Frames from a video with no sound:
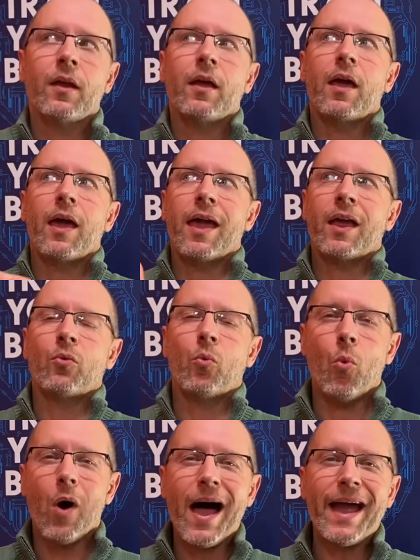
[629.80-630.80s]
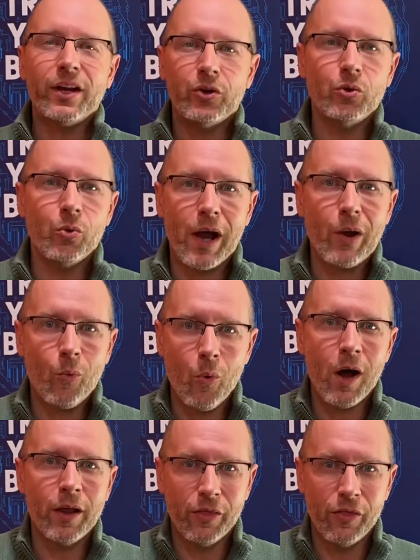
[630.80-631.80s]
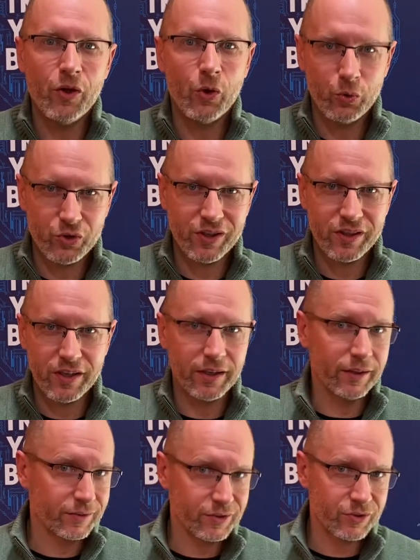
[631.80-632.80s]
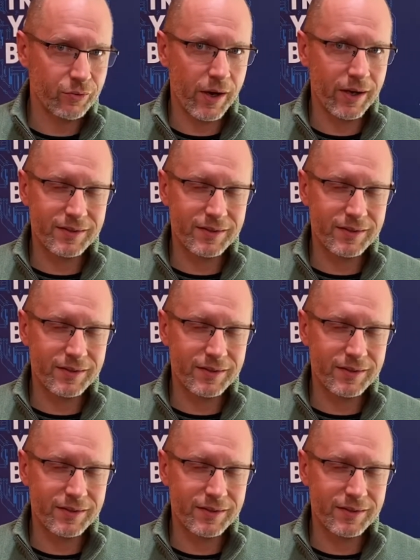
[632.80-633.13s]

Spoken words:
and why do I want those things, right?